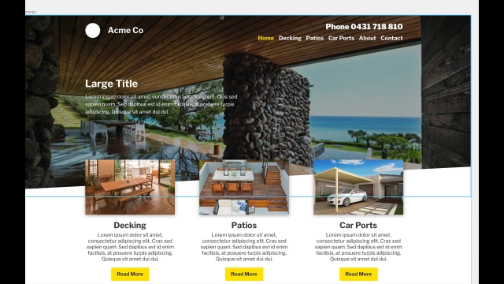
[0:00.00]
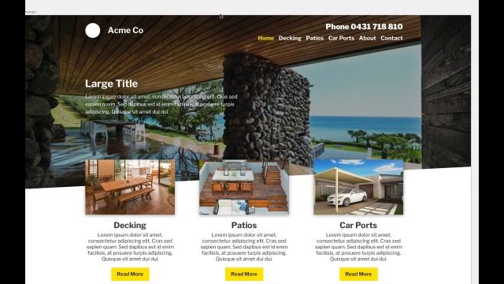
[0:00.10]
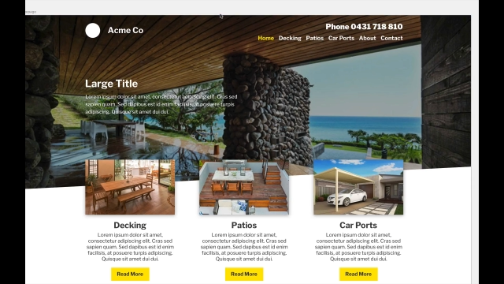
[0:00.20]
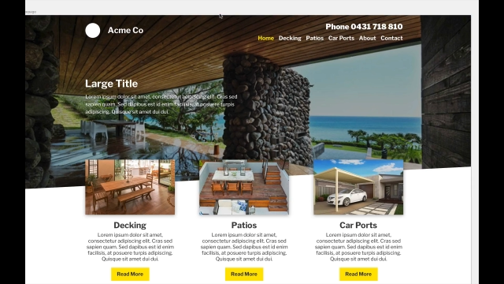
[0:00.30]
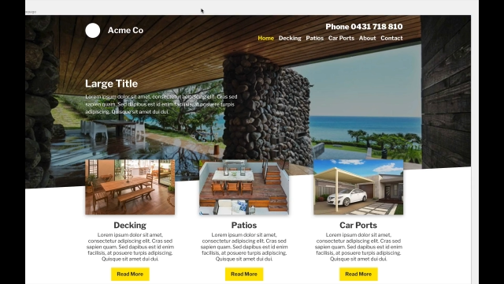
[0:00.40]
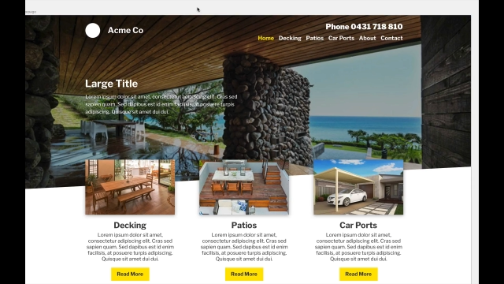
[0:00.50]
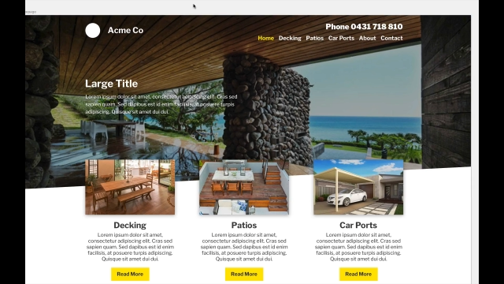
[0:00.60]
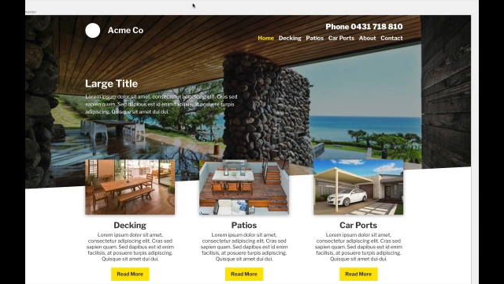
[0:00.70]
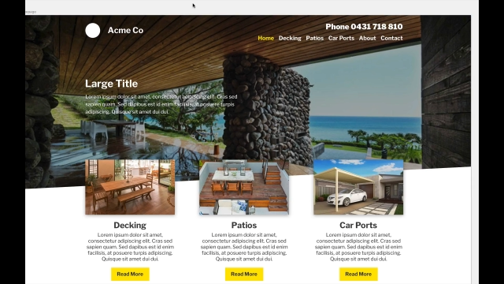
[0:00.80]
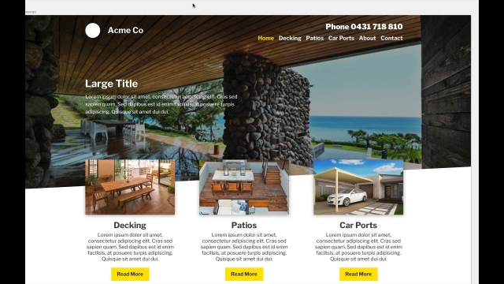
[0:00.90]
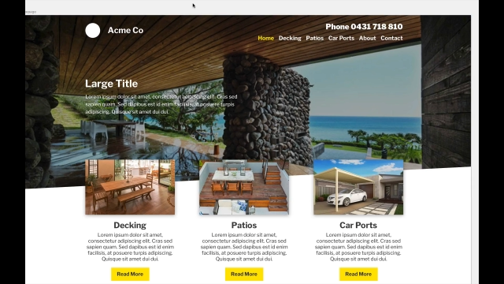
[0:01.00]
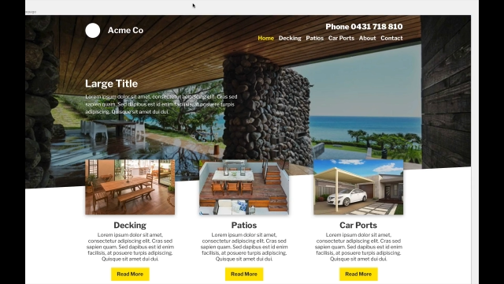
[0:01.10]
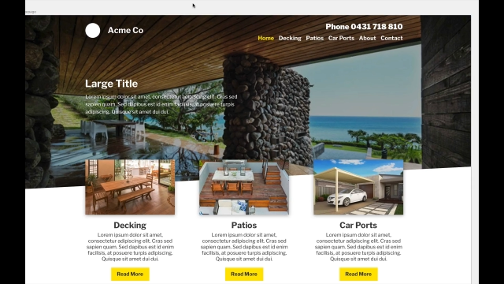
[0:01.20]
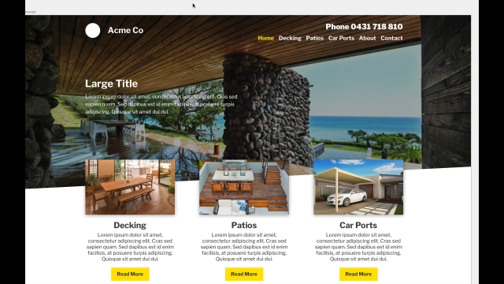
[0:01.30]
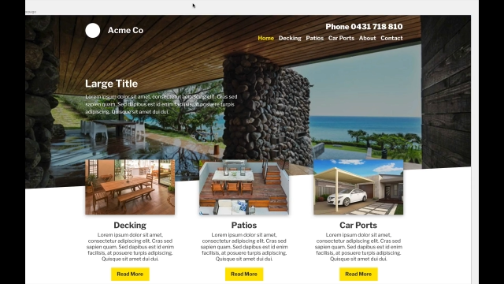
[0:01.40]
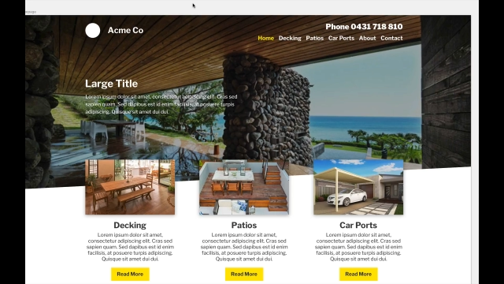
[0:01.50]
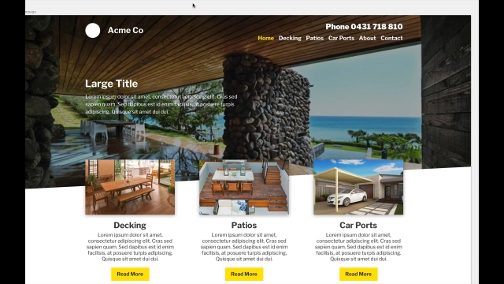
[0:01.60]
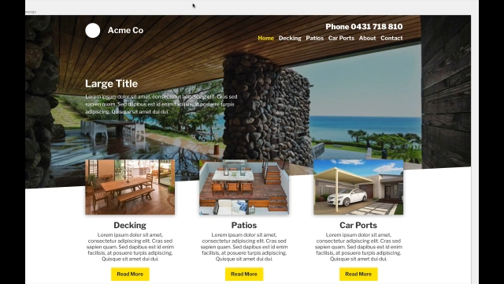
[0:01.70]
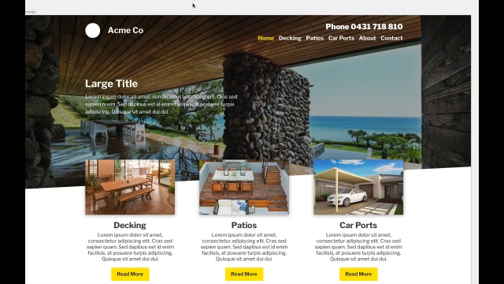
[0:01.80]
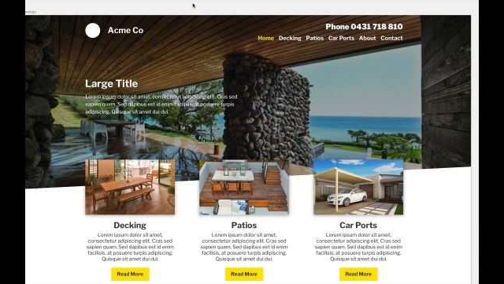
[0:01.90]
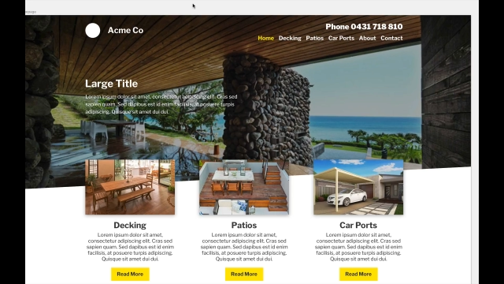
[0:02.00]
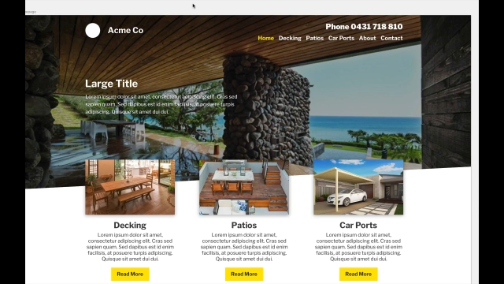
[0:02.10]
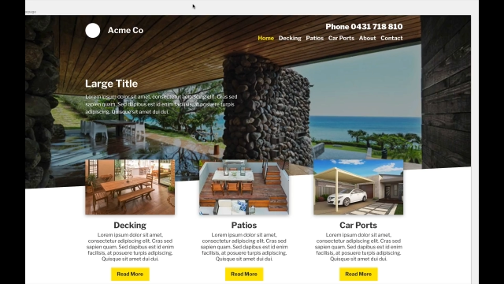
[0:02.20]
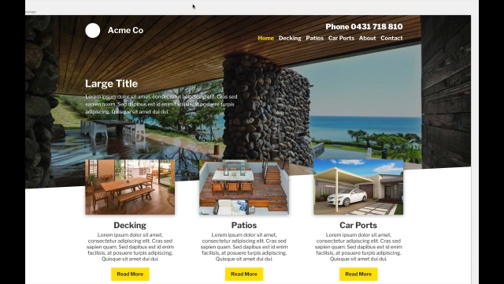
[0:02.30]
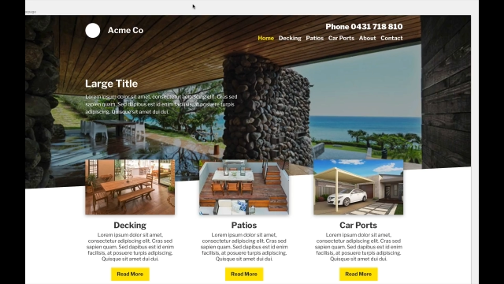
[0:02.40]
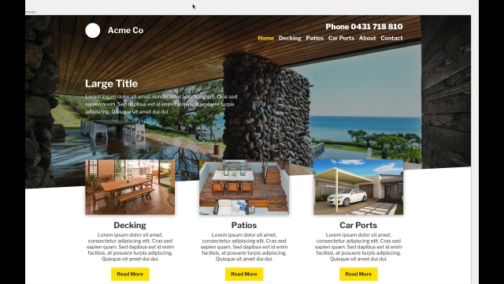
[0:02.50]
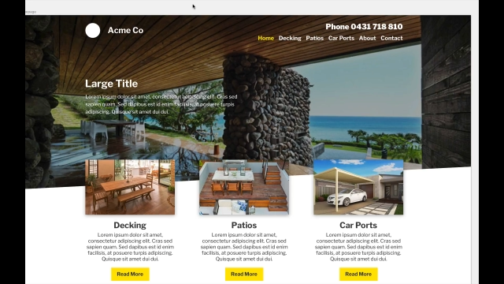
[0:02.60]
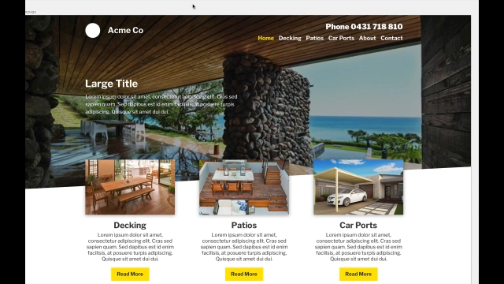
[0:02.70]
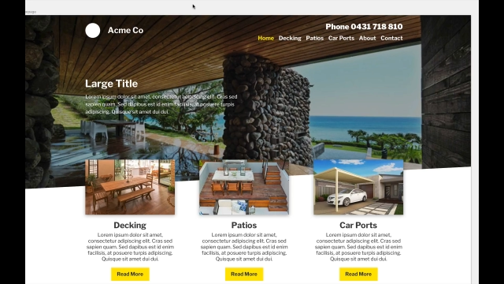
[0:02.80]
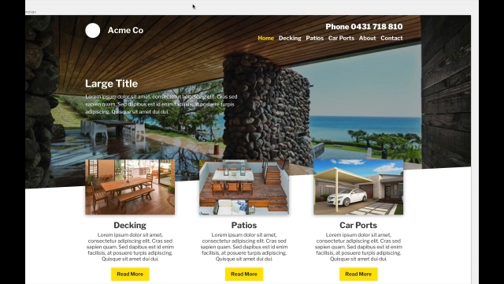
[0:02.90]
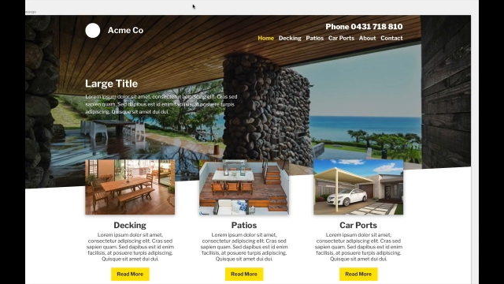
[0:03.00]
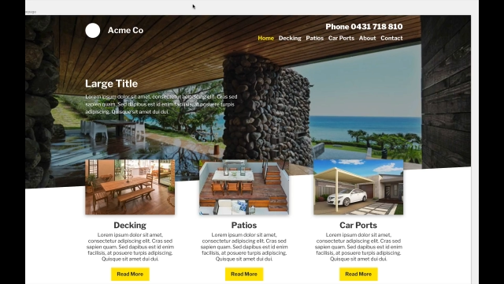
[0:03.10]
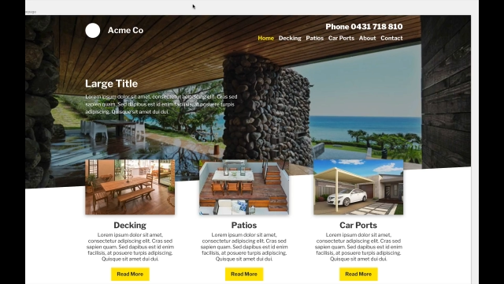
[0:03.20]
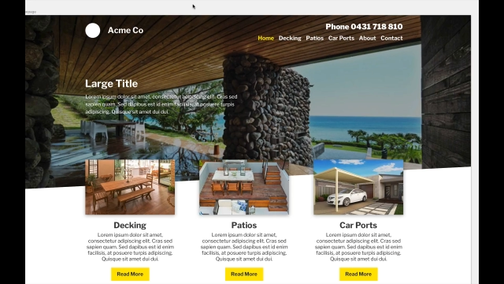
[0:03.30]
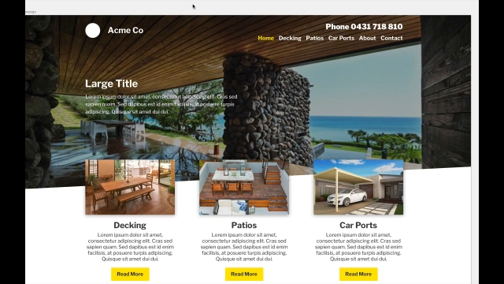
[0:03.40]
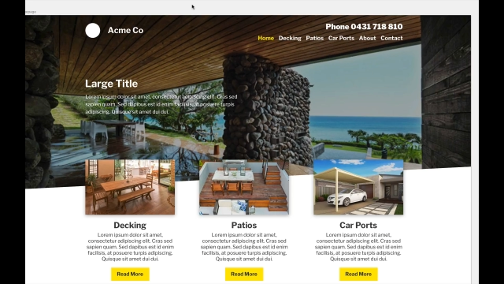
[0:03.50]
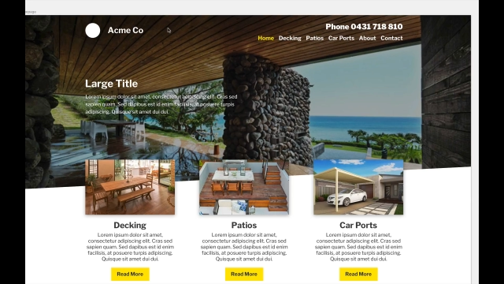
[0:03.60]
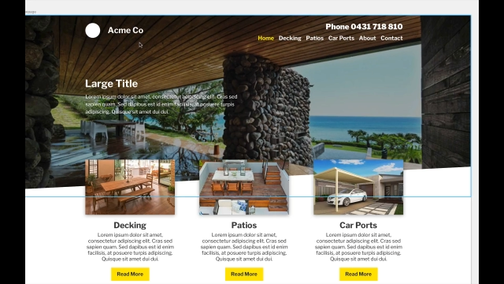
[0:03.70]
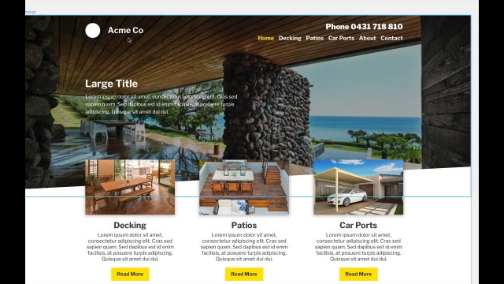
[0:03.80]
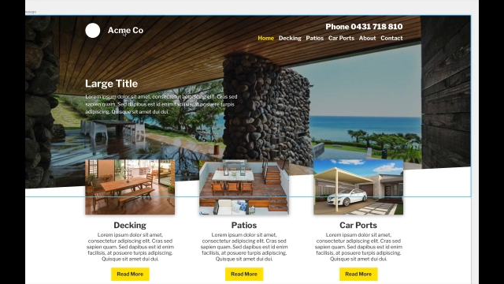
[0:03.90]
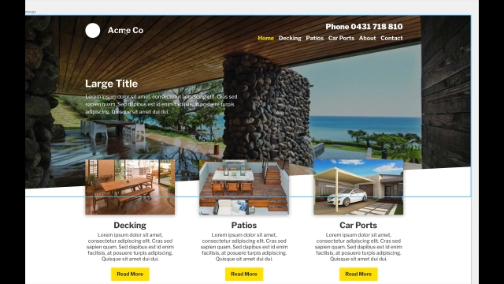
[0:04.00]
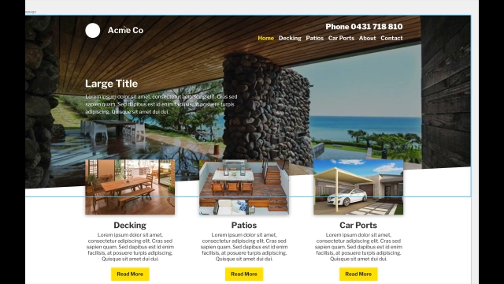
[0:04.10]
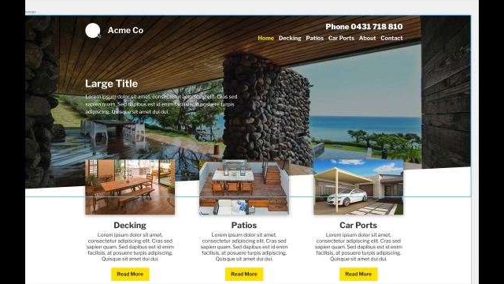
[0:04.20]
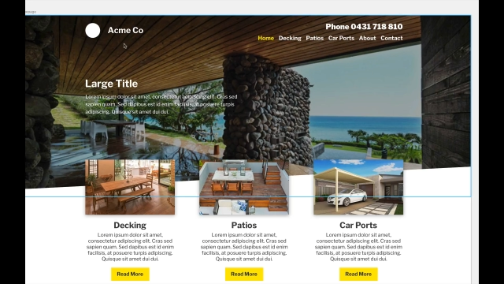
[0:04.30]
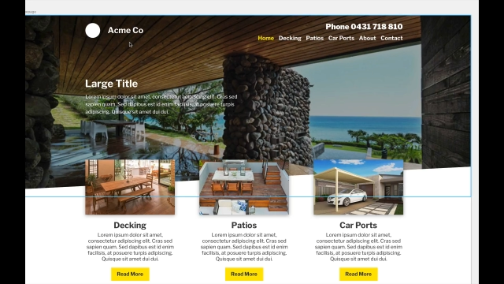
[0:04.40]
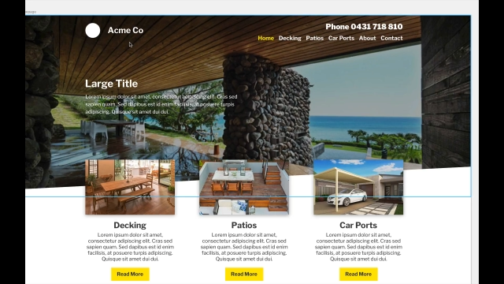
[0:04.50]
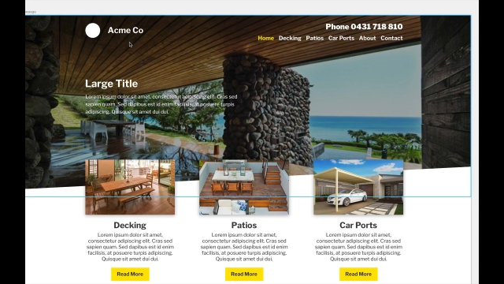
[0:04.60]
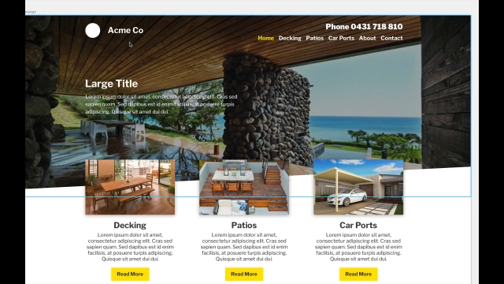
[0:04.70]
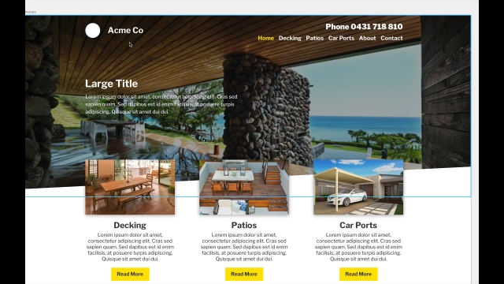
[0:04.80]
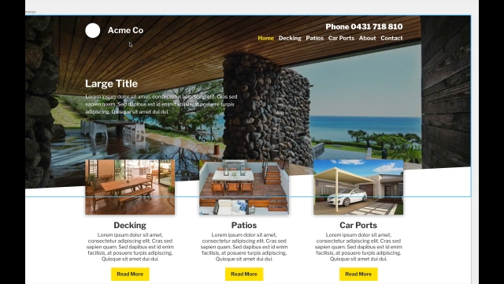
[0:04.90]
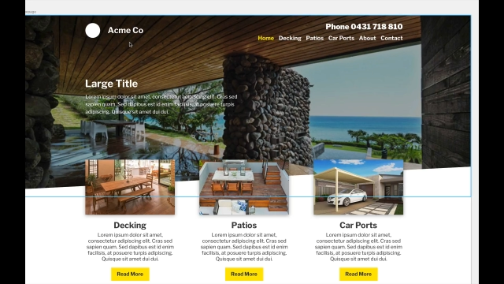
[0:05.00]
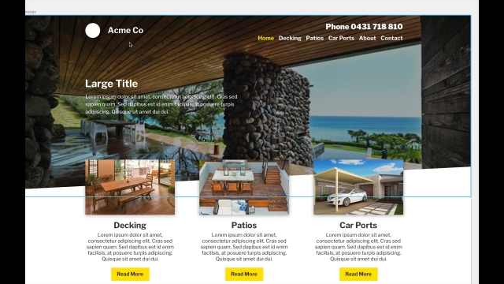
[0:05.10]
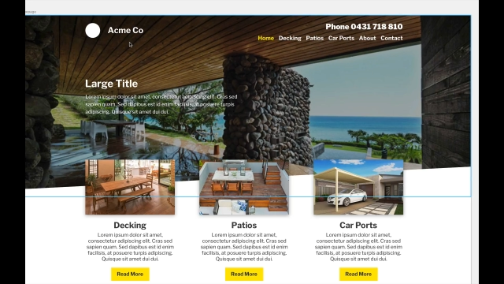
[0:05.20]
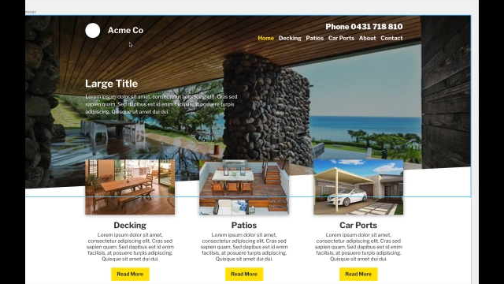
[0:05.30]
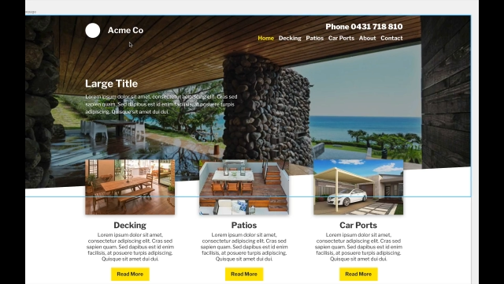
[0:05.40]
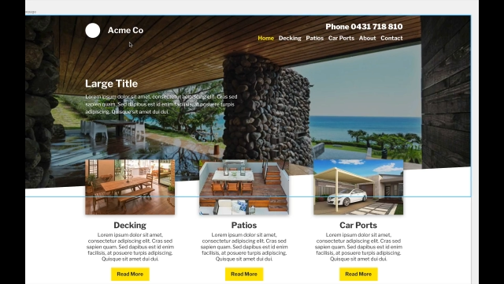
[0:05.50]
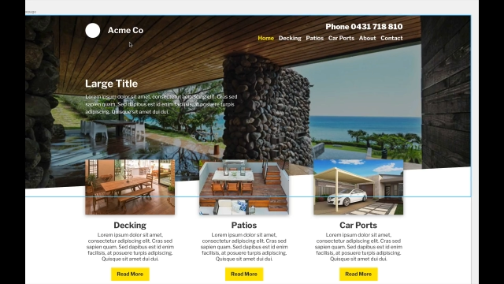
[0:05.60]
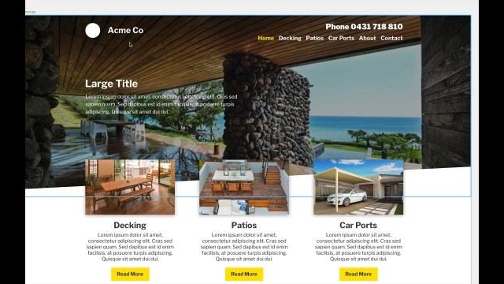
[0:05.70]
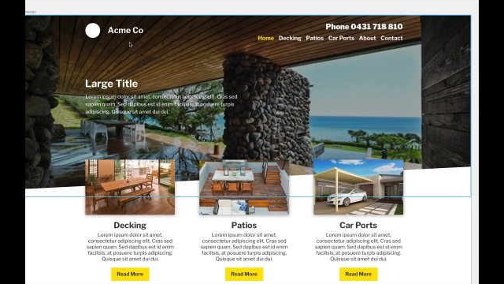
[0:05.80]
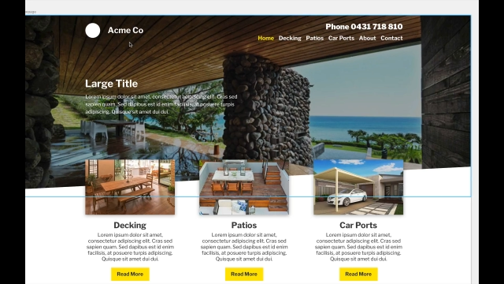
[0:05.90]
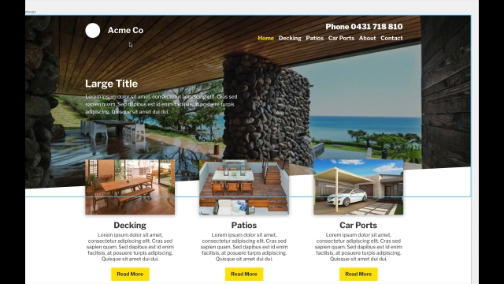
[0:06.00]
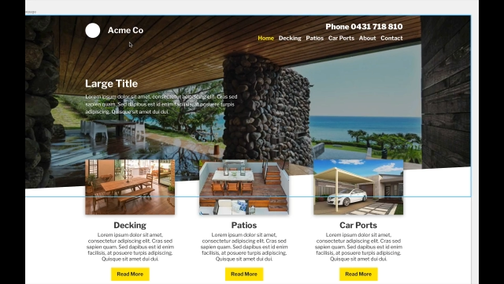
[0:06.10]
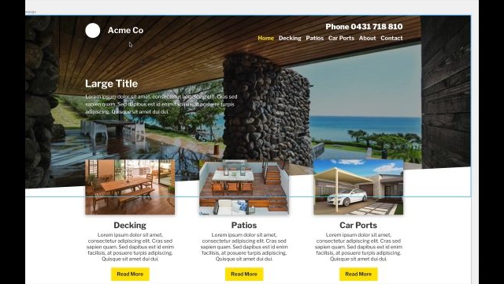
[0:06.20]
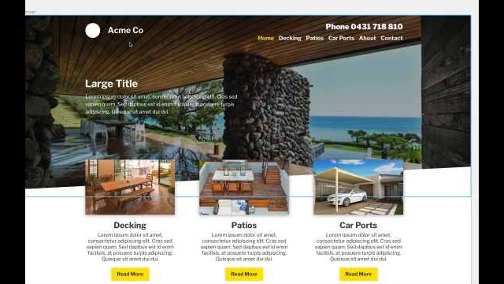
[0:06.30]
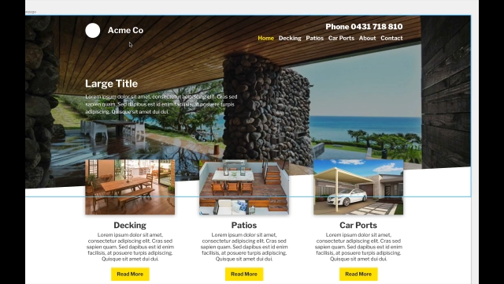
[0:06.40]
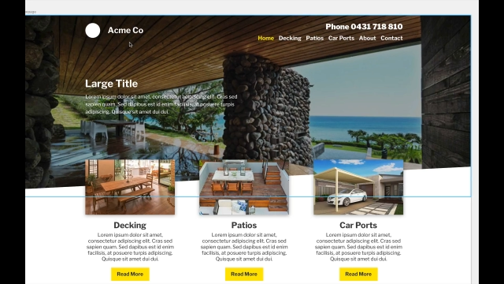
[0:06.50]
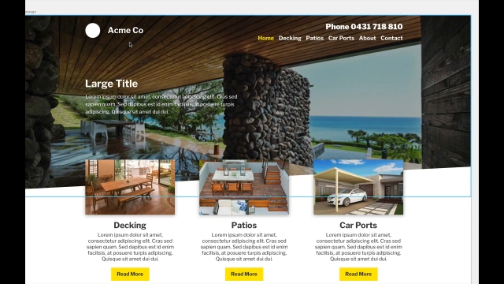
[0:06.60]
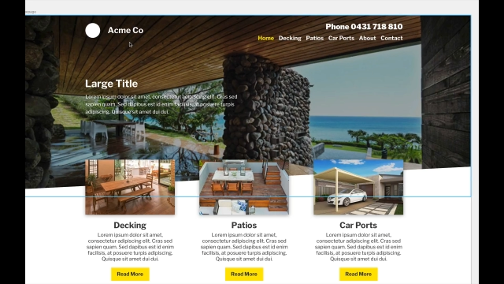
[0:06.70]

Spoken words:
Nobody's mouth can be seen.